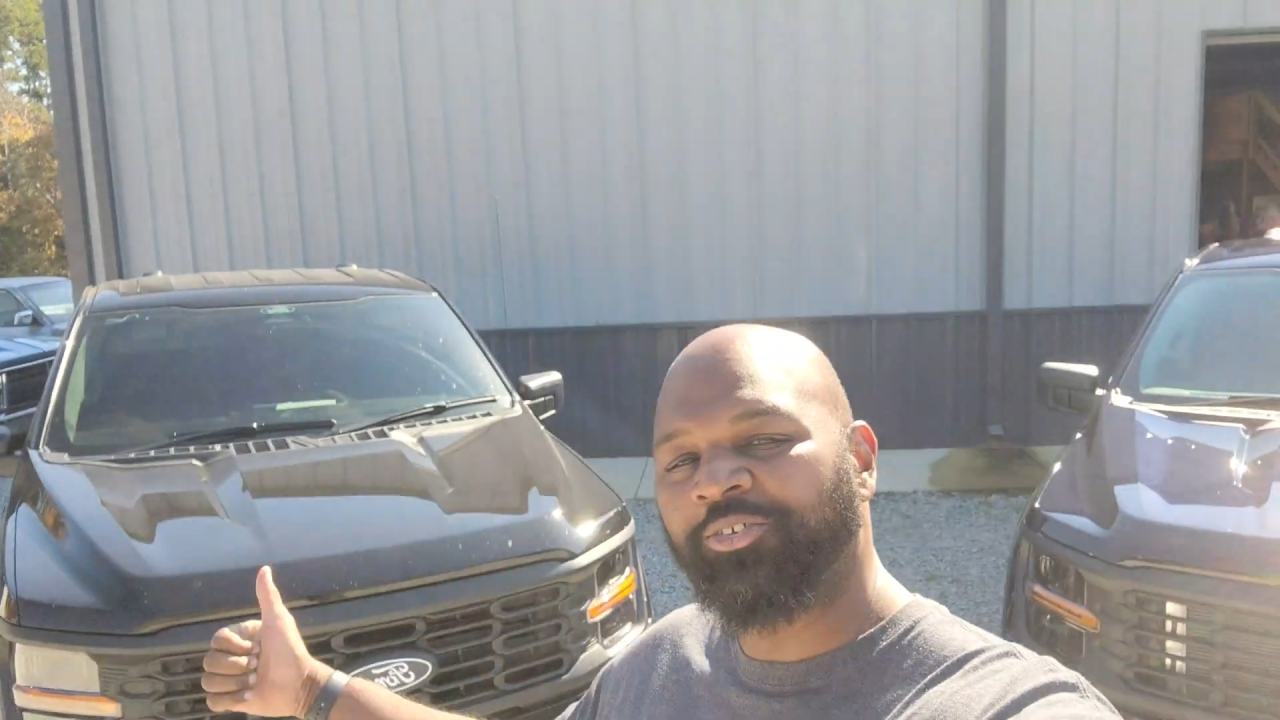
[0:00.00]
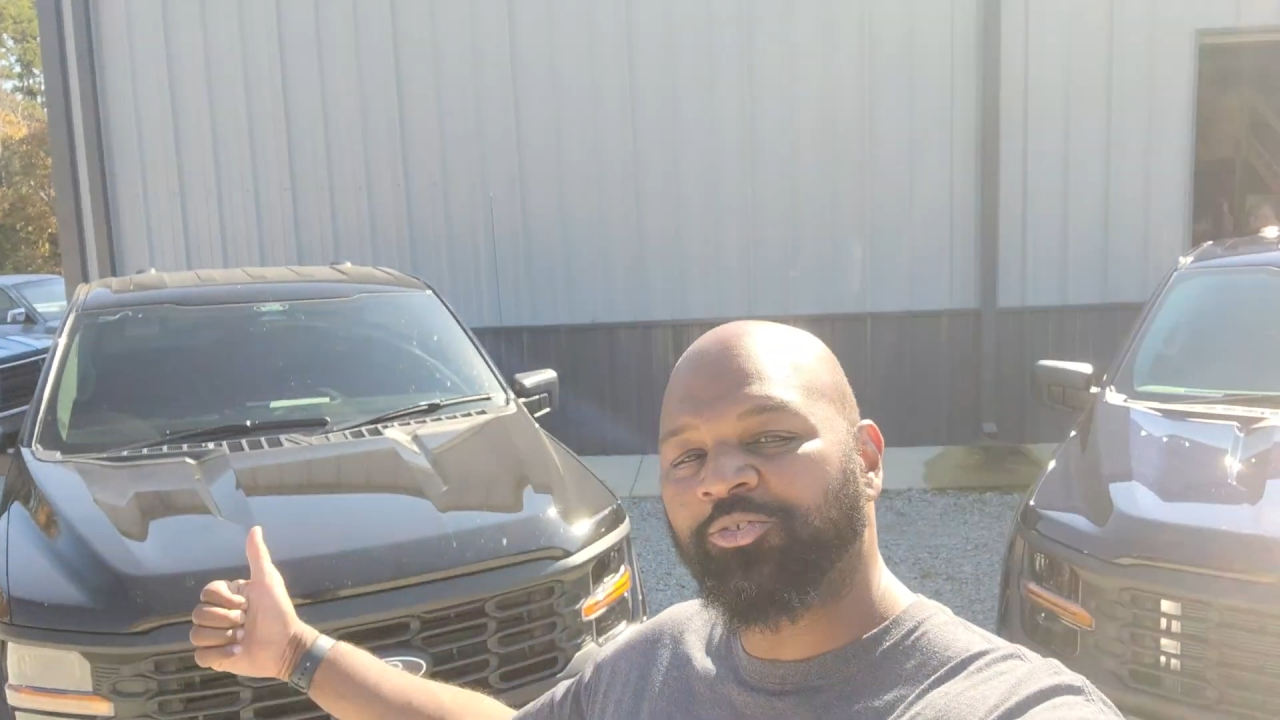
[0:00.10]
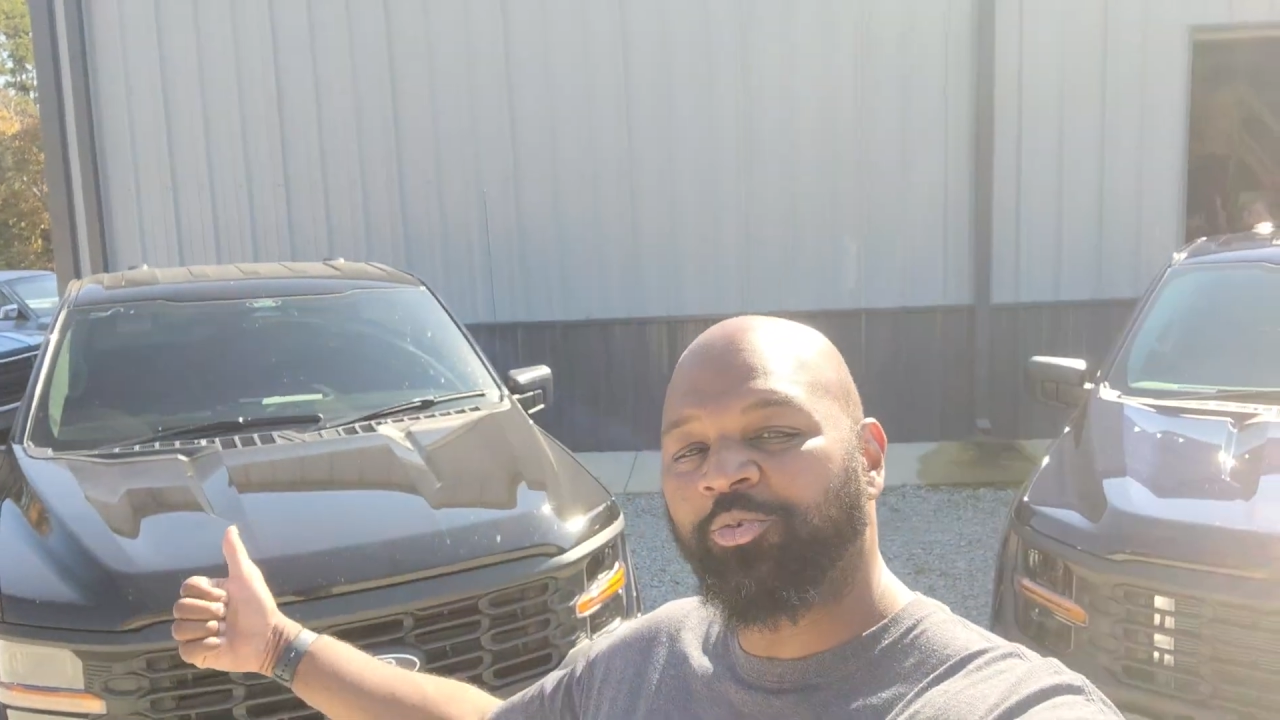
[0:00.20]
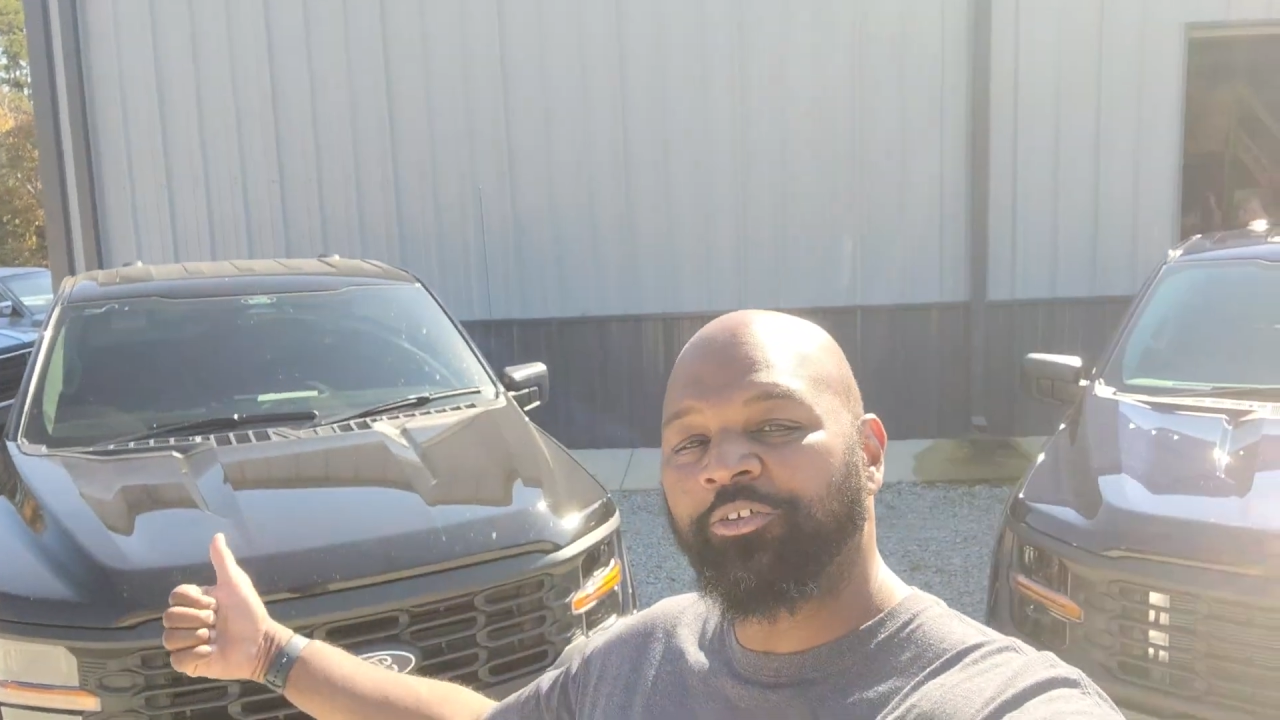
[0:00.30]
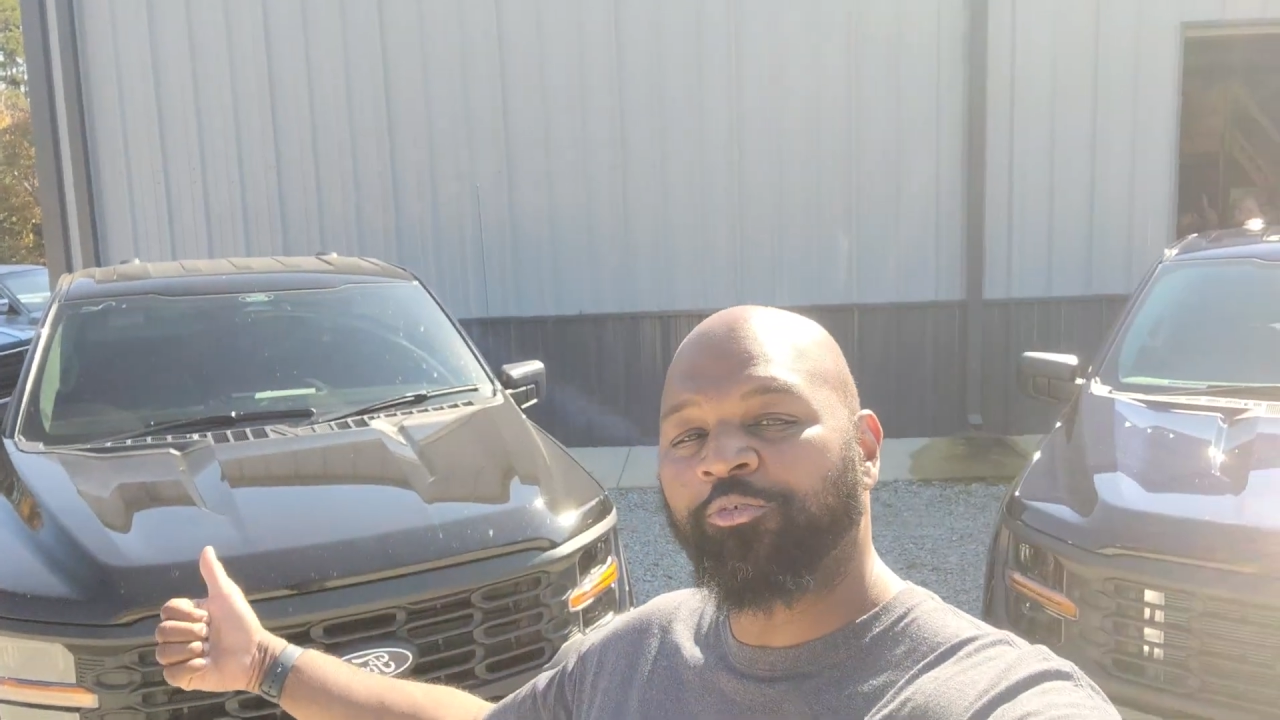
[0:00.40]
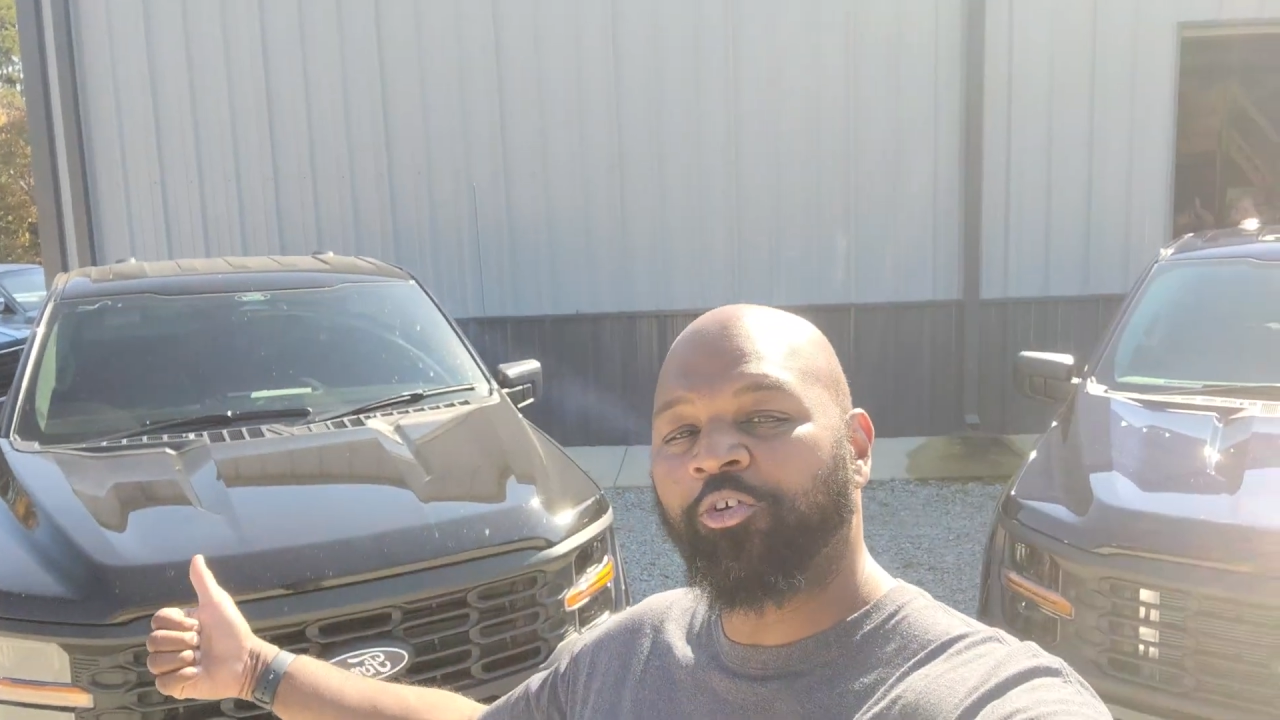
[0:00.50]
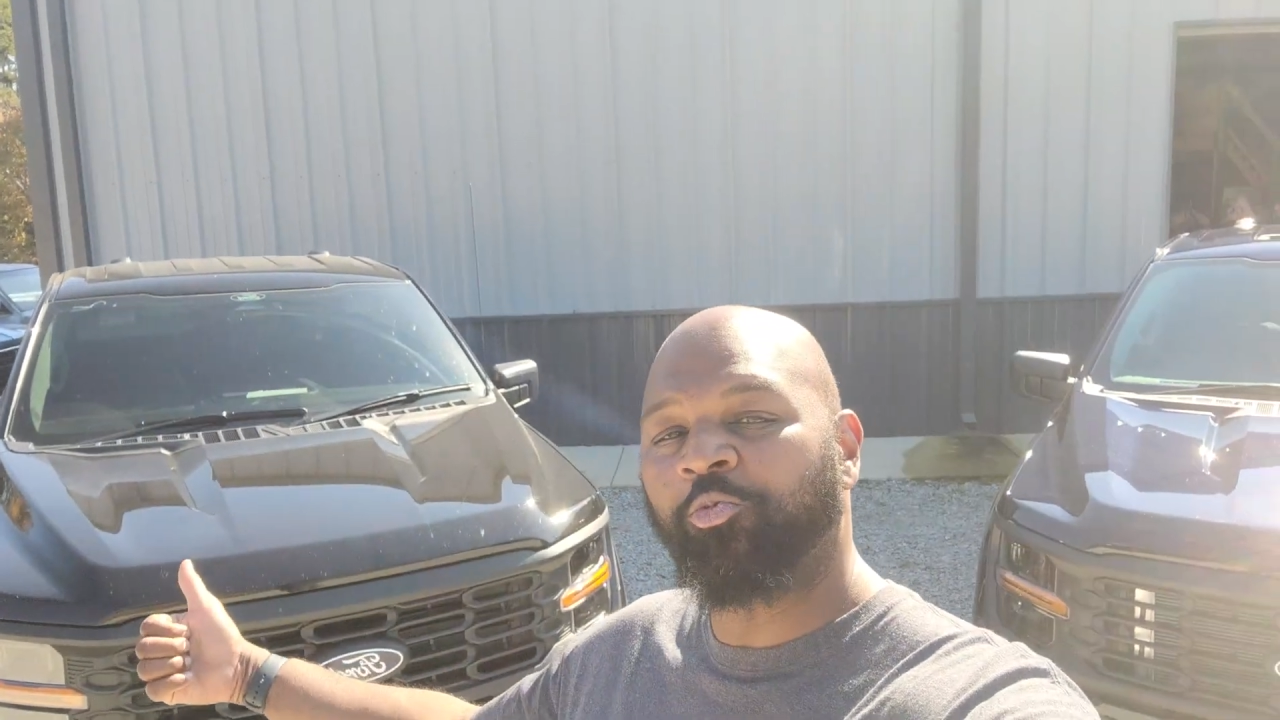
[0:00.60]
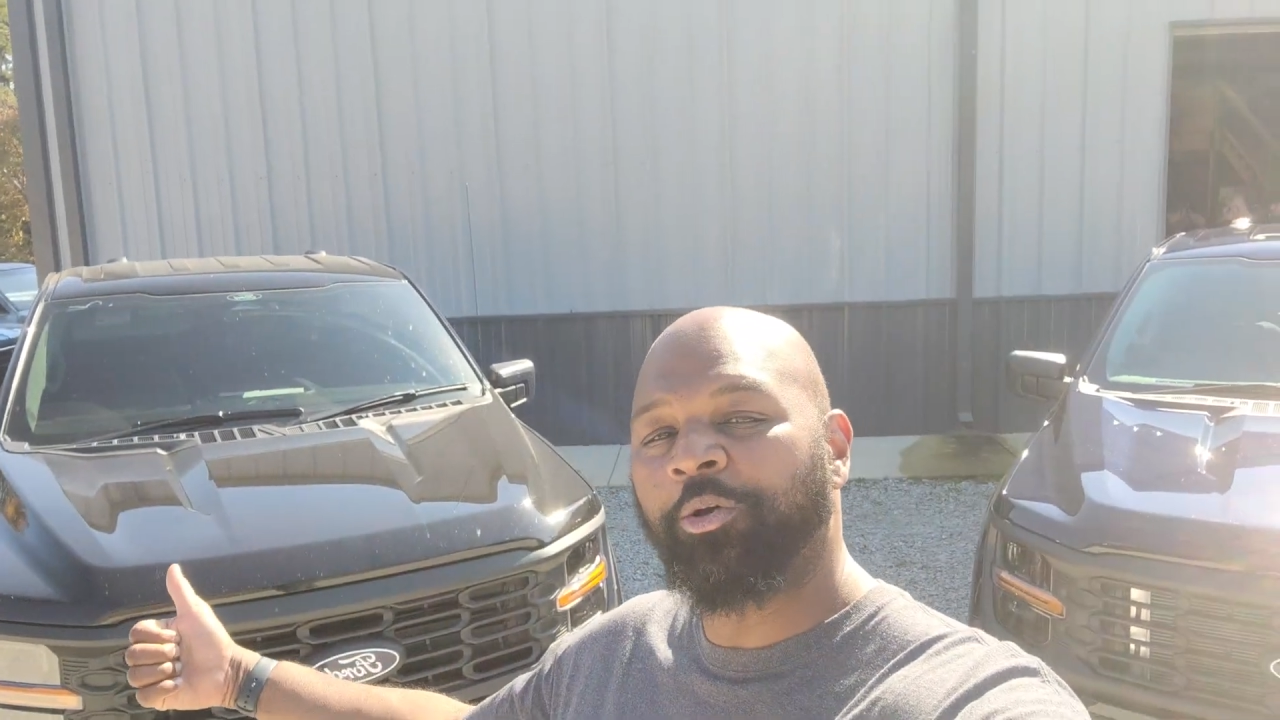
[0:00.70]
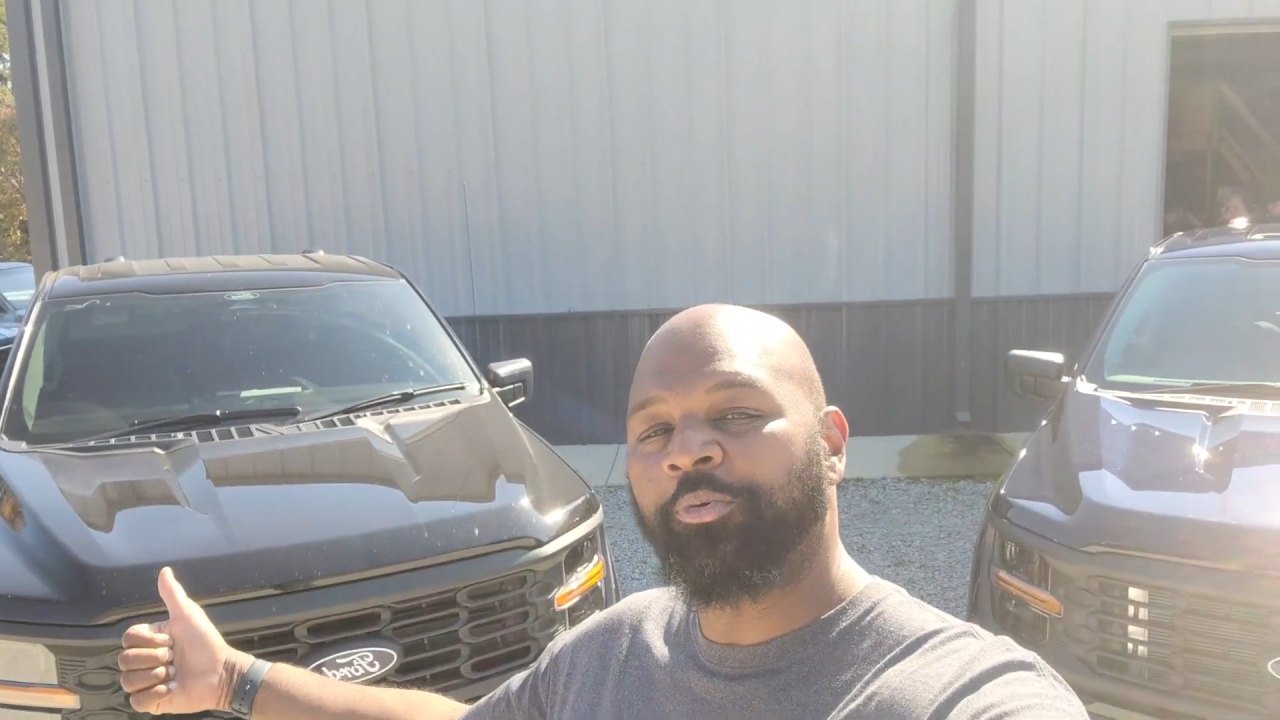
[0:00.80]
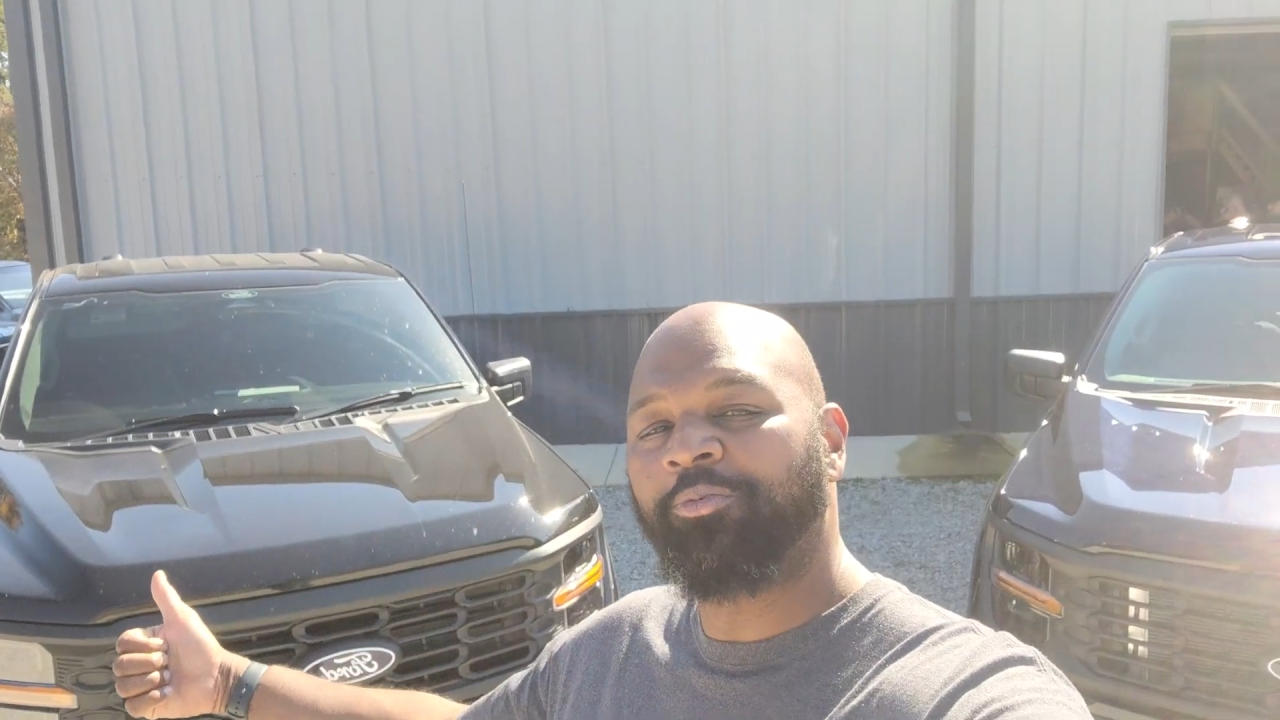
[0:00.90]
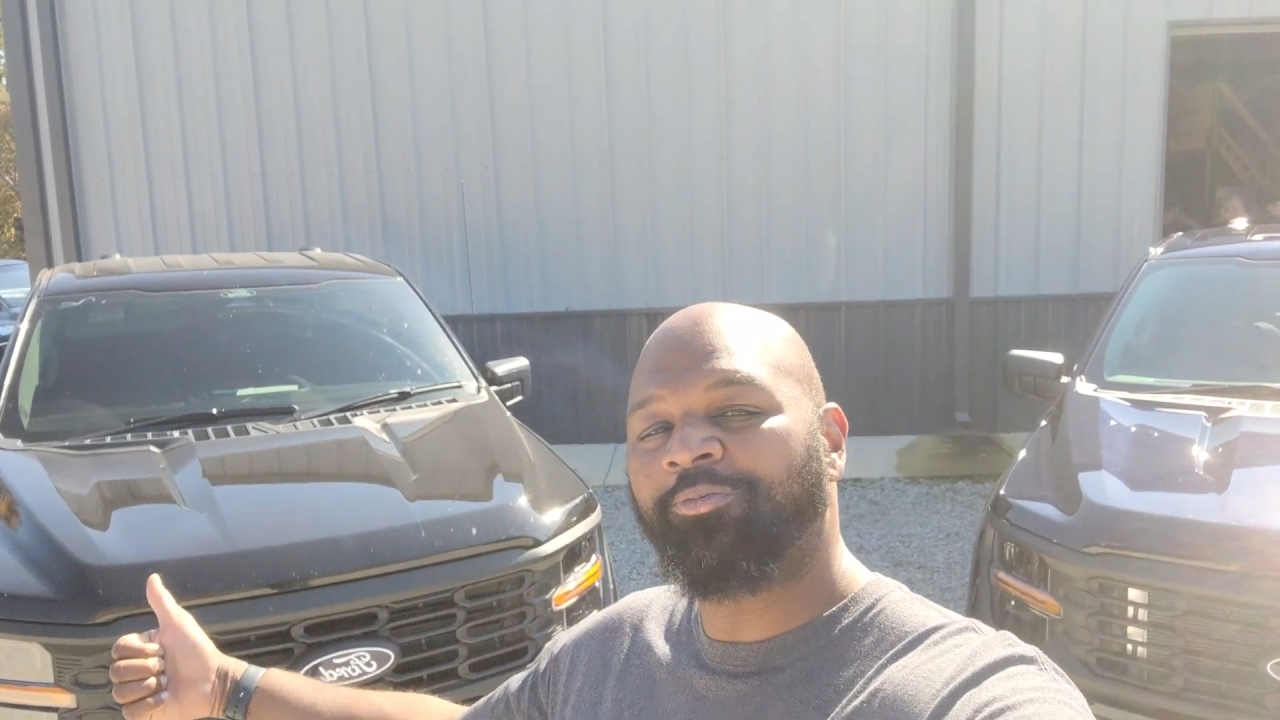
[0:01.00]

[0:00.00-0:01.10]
24 Whipple